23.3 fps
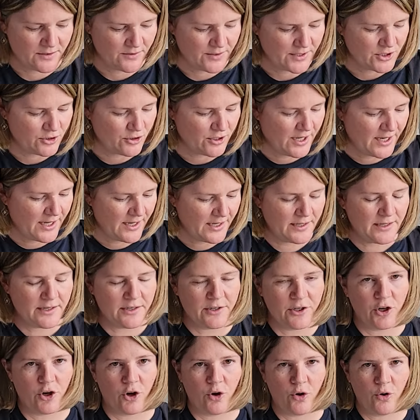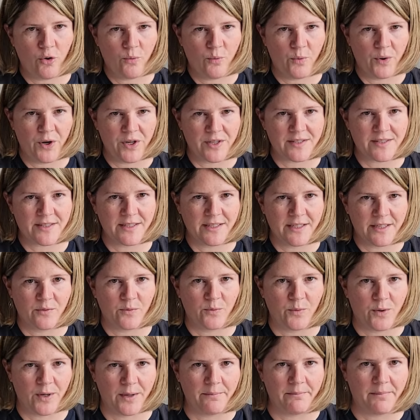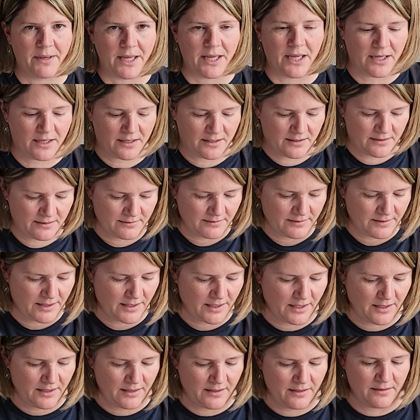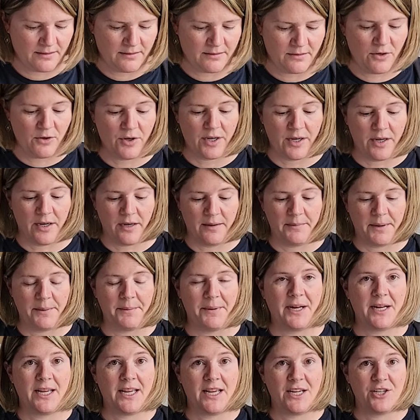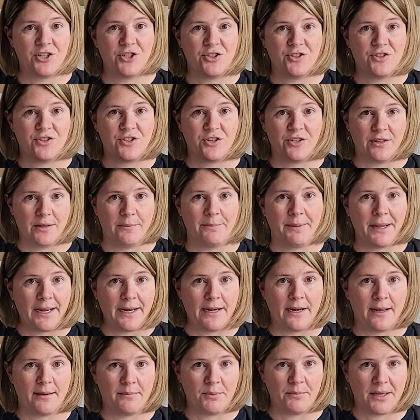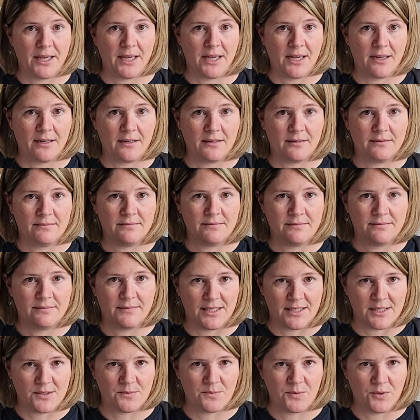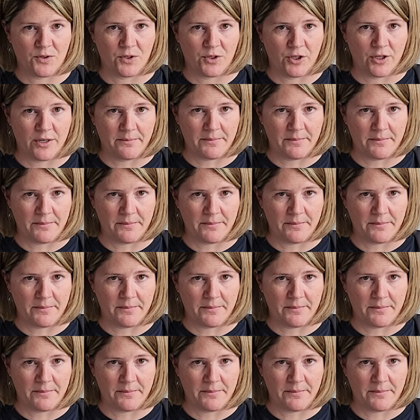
So I try to know what's in what bag. Like, okay, my medications are in the pineapple bag. That's where they're gonna